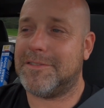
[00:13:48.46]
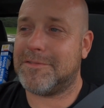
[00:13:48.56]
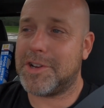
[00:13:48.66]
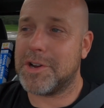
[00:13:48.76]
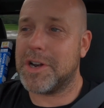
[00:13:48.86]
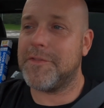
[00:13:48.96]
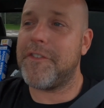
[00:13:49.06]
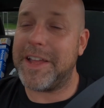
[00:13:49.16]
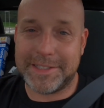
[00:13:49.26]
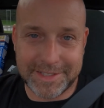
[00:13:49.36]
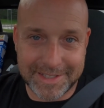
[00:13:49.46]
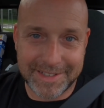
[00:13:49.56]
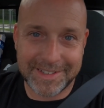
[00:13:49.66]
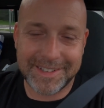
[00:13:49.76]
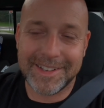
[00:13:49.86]
turn of events.
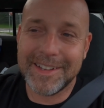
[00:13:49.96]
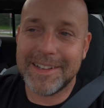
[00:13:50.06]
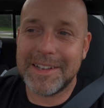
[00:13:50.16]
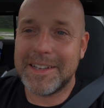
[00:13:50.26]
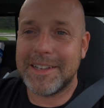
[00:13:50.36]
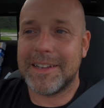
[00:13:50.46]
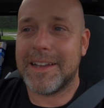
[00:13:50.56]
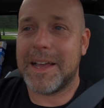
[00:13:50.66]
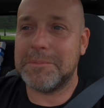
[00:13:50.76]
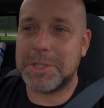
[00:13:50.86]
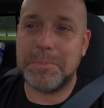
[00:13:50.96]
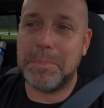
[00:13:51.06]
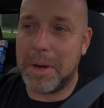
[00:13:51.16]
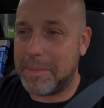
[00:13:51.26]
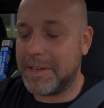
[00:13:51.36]
I'm just
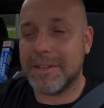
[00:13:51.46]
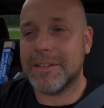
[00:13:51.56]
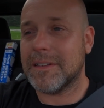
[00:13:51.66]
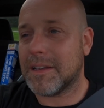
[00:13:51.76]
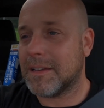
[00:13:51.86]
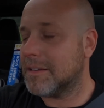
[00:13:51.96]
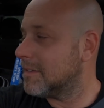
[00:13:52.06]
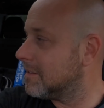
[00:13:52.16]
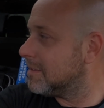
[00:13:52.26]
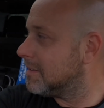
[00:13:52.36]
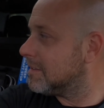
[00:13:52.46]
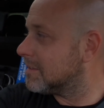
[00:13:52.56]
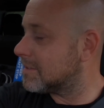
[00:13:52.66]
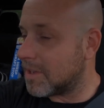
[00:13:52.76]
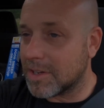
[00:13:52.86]
bumming. Ugh,
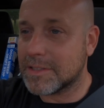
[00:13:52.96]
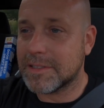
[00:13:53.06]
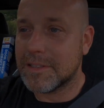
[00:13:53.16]
sucks.